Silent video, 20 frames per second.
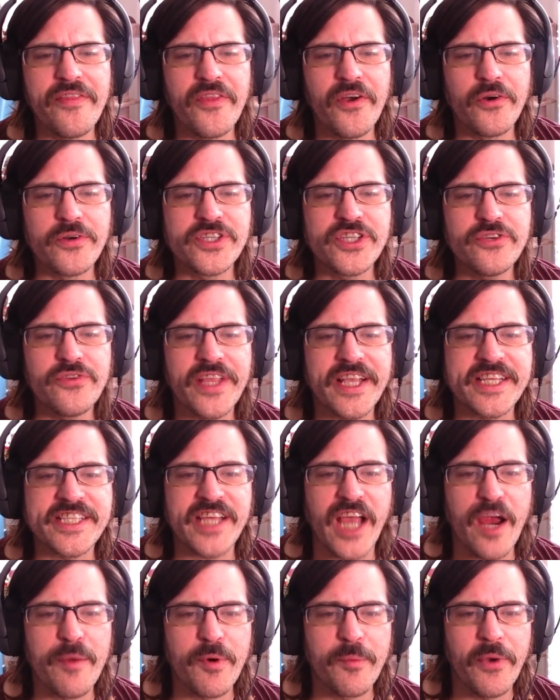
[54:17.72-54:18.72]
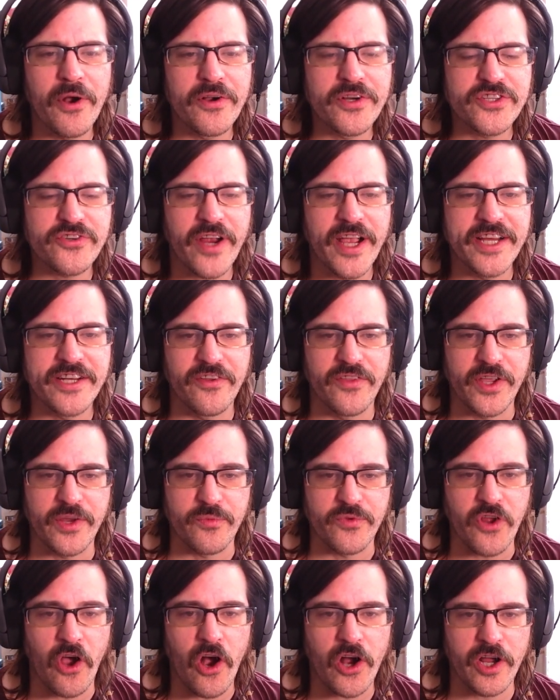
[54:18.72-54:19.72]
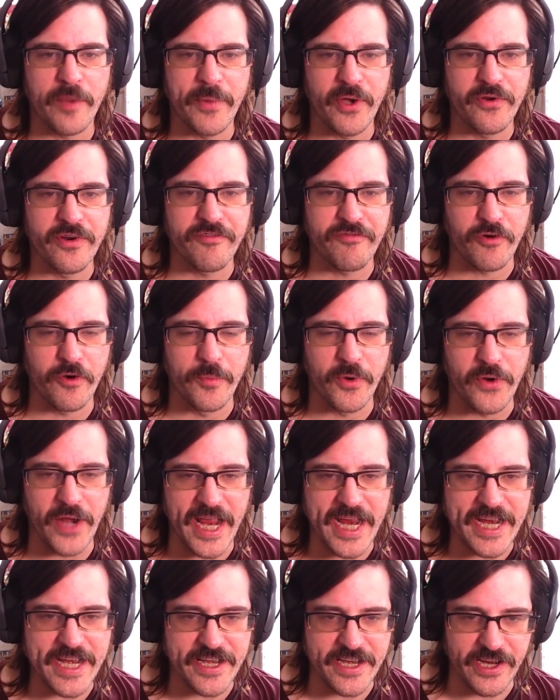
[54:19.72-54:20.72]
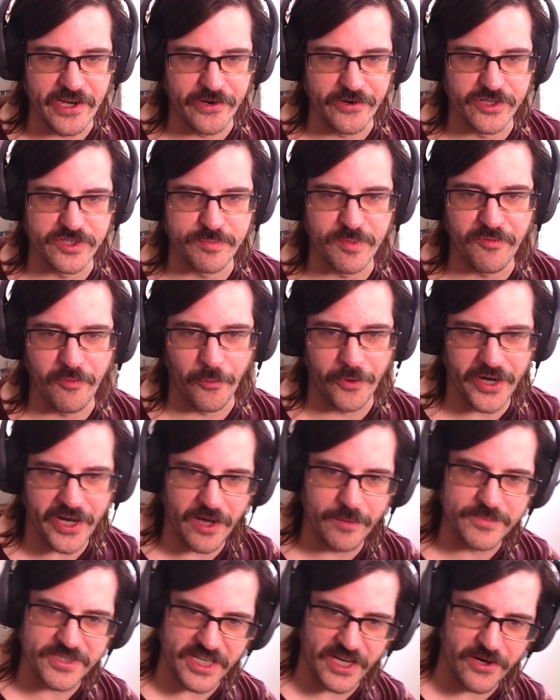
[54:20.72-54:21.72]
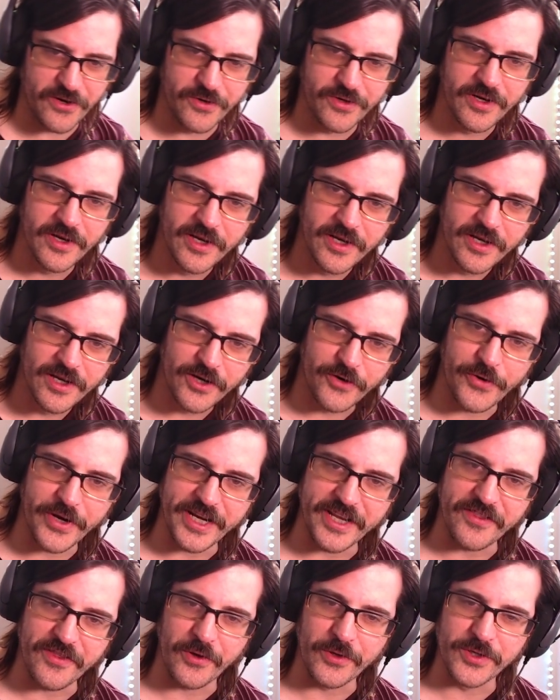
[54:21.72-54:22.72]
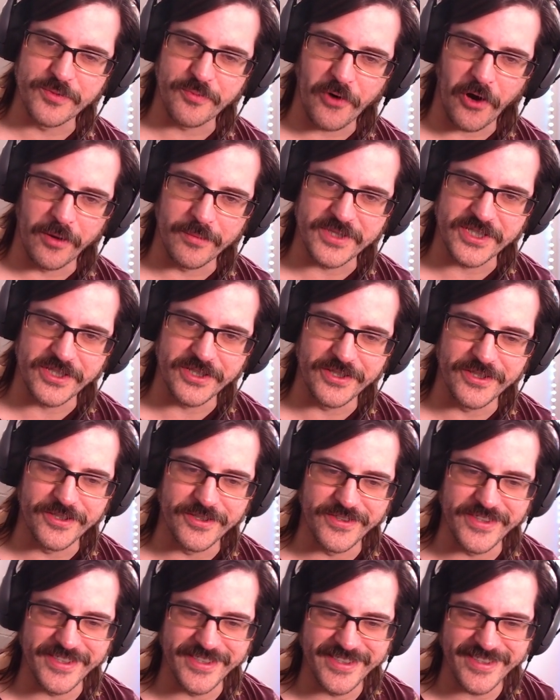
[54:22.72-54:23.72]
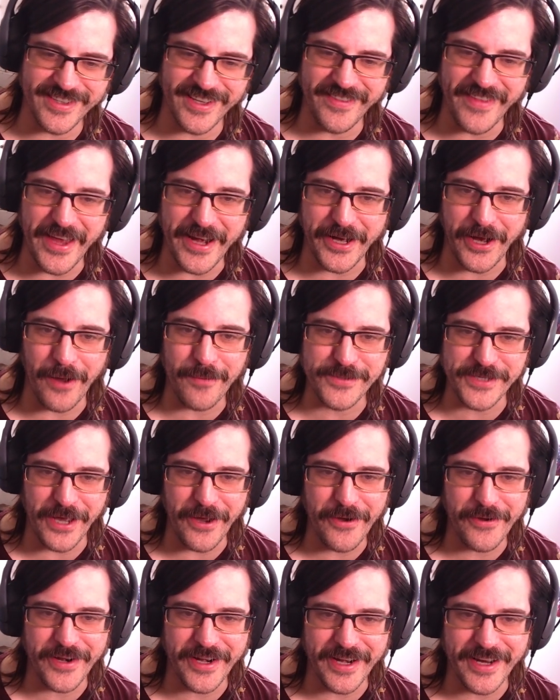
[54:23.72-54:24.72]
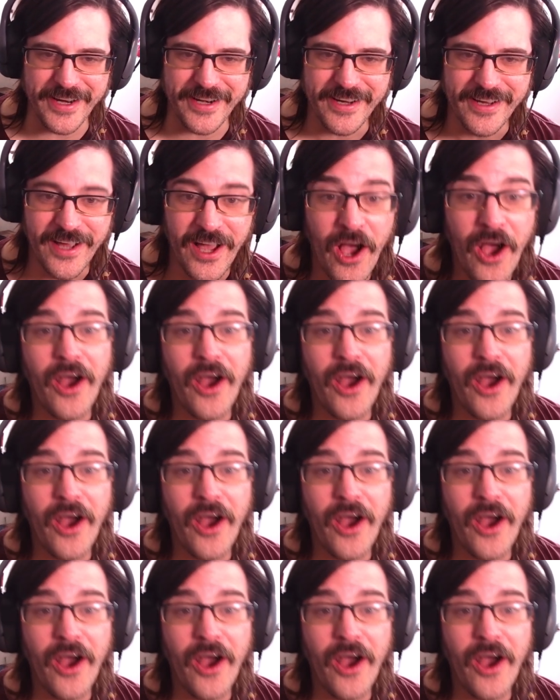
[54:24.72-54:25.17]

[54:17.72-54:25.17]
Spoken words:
though too? Like Cyberpunk trying to like talk about it for about 8 years before it comes out, creating those problems too, and then it comes out and it